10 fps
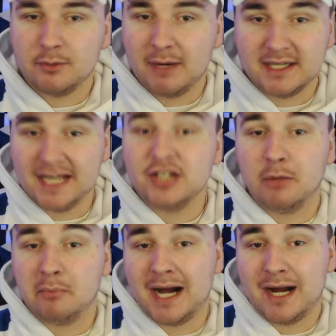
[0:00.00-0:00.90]
why Dejon
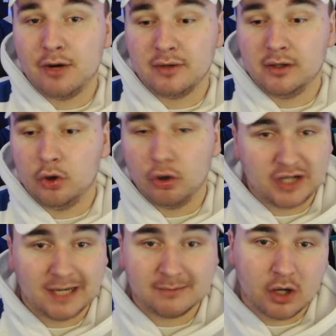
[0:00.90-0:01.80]
Brown or
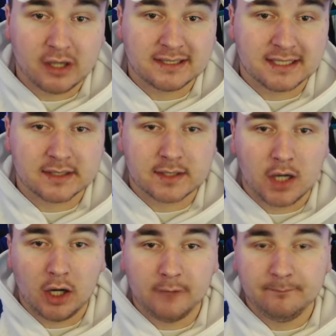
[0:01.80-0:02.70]
James Collins didn't start,